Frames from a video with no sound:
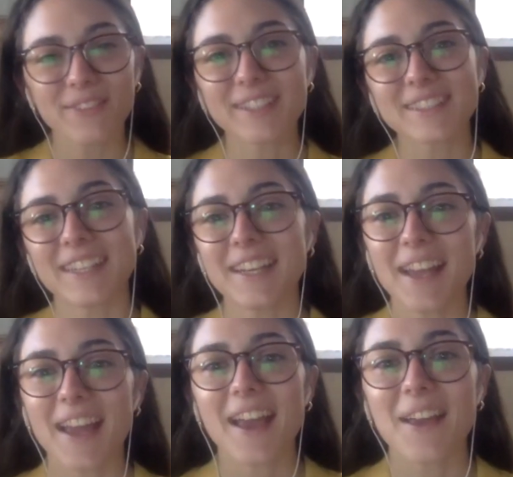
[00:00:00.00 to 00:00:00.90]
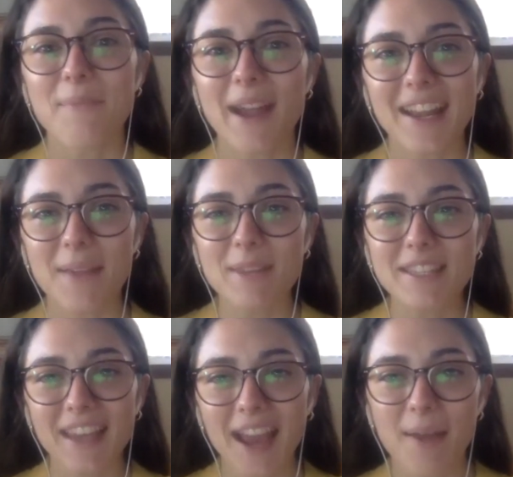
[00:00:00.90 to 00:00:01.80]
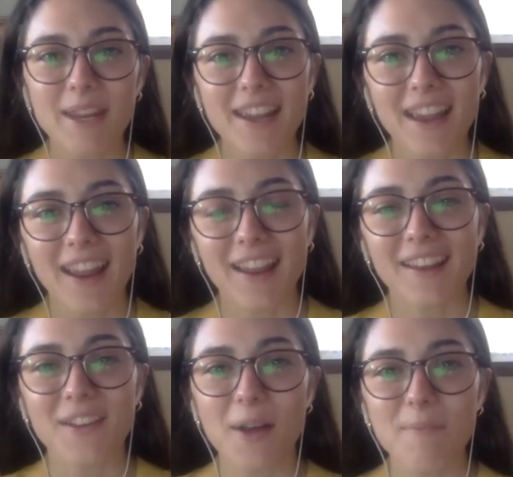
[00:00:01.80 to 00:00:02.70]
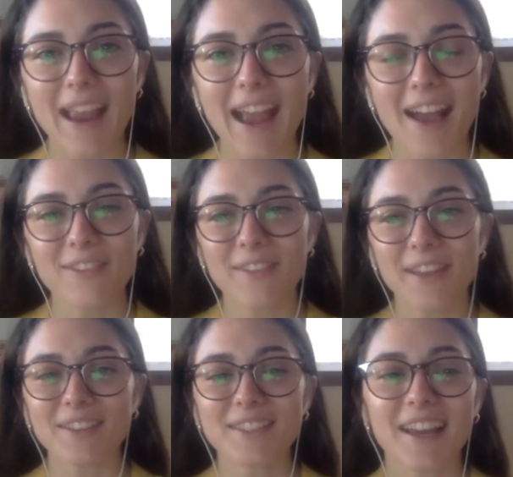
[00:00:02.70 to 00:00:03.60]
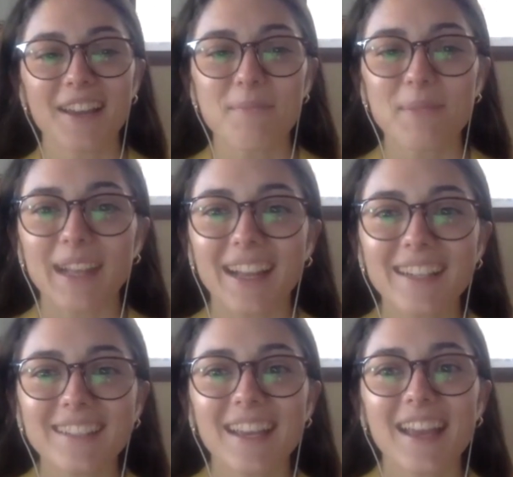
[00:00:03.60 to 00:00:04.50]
Firstly, my name is Gabby, and on behalf of LSAT Unplugged,